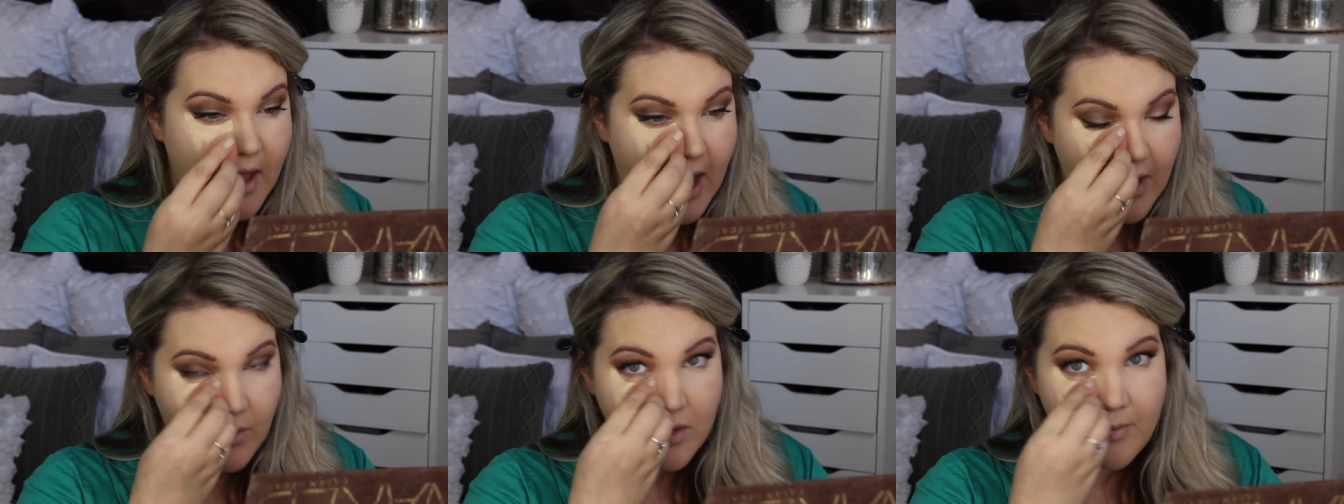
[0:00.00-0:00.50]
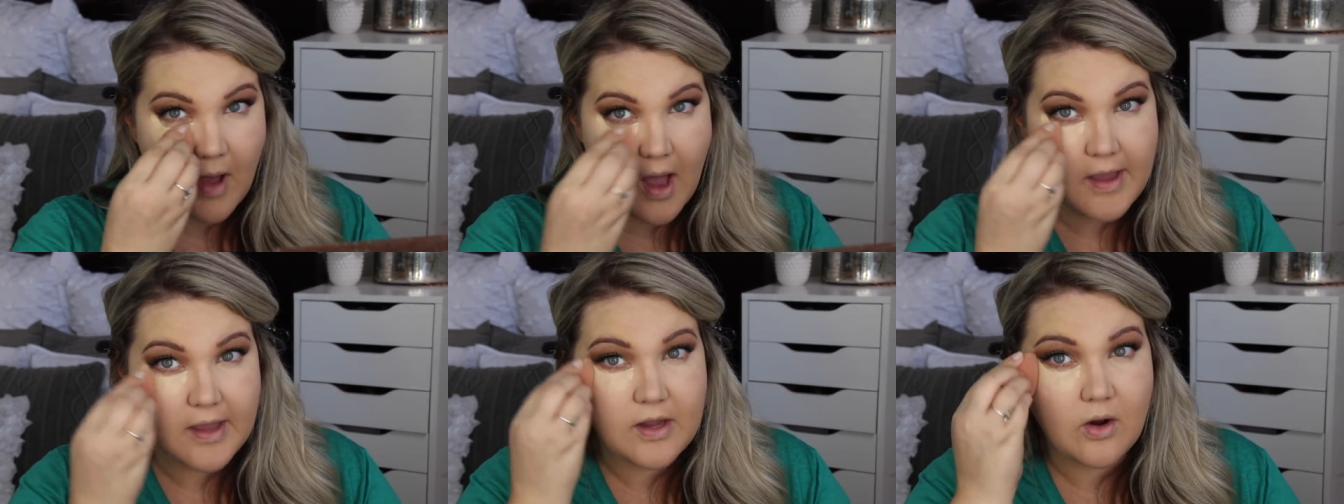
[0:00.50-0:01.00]
I will
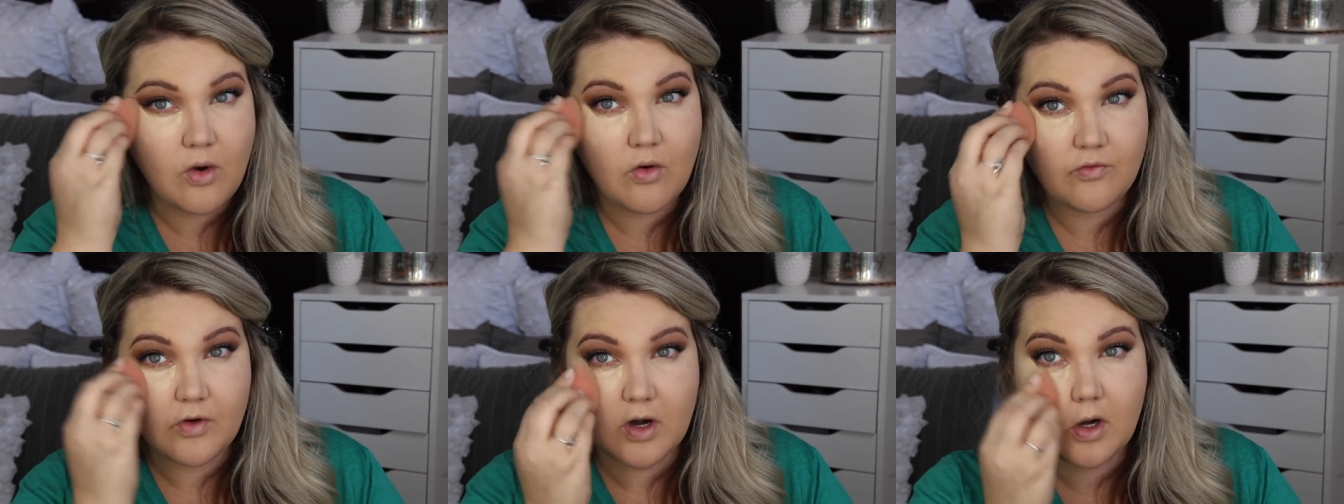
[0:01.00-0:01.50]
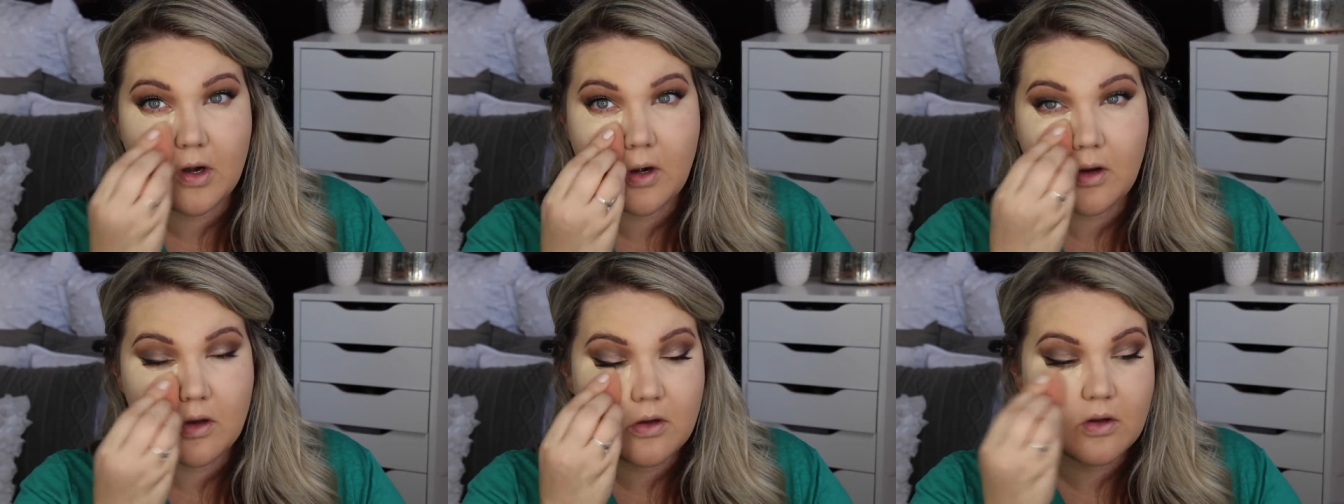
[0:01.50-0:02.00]
buy it over.
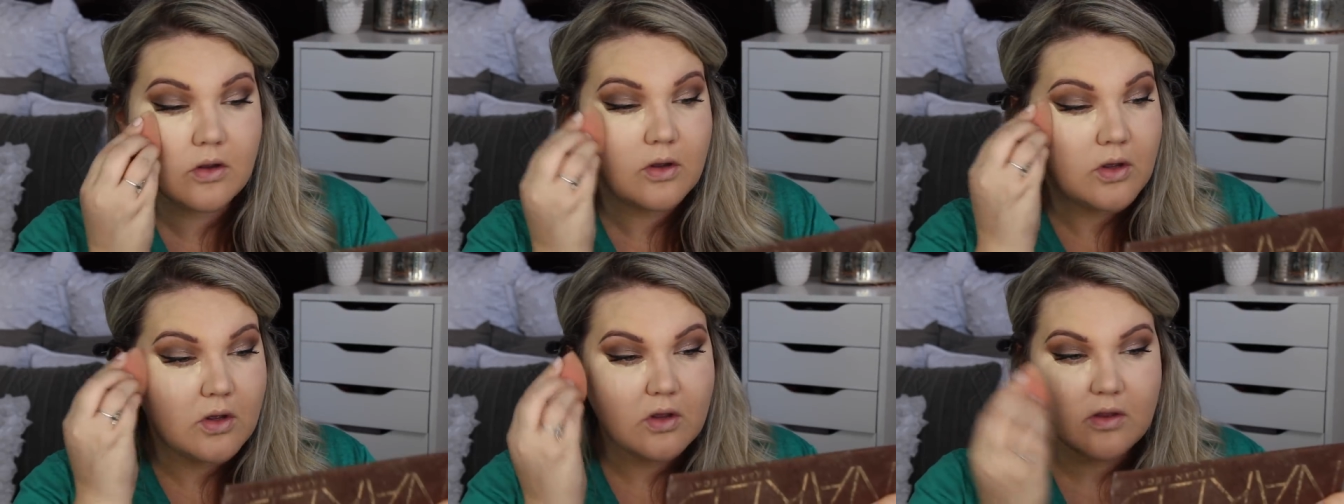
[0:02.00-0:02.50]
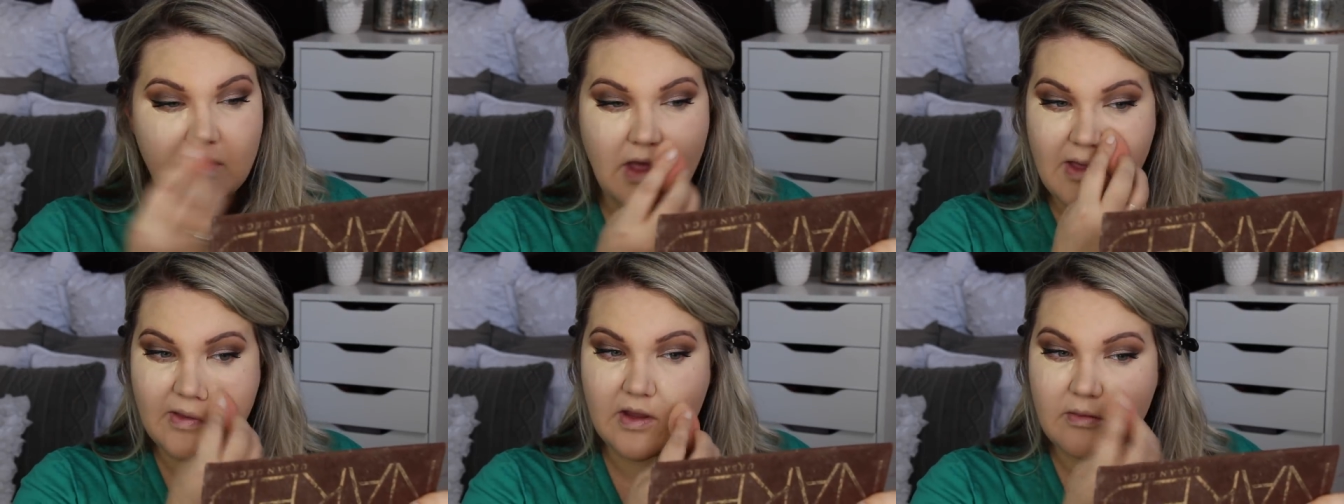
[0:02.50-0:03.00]

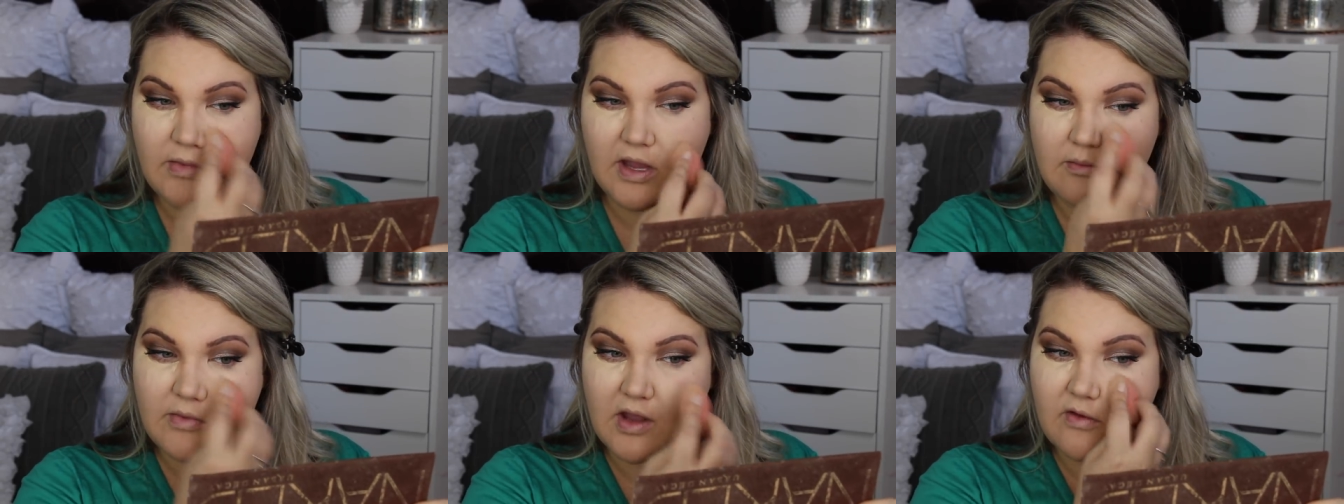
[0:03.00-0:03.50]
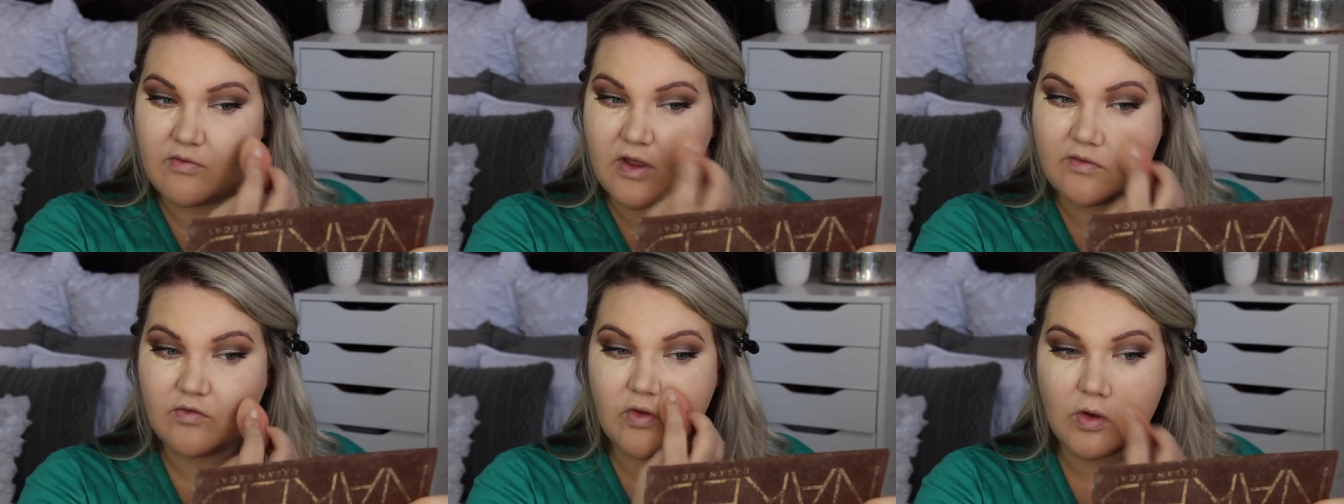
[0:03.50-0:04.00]
That like made my
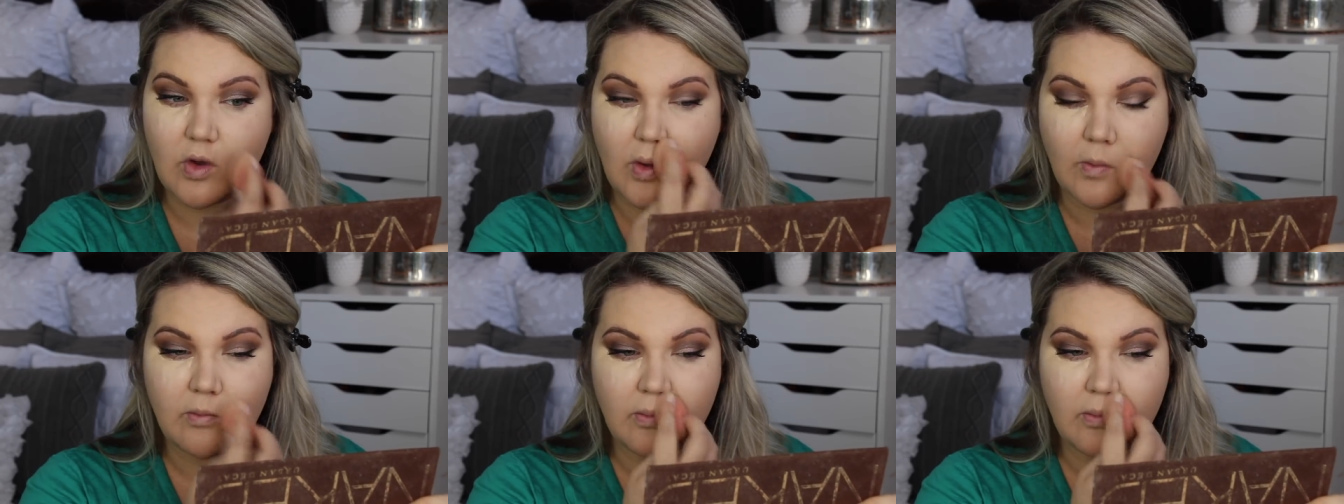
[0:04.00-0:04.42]
face look